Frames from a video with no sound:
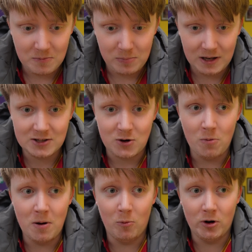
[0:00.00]
Please
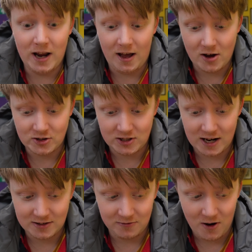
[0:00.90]
comment what deck I should
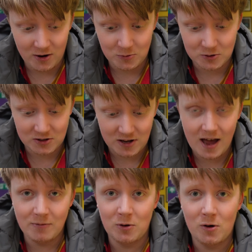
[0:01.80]
take to finals, because I
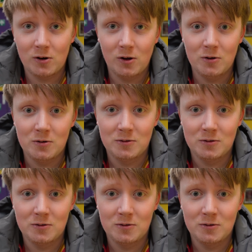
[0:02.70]
haven't got a clue.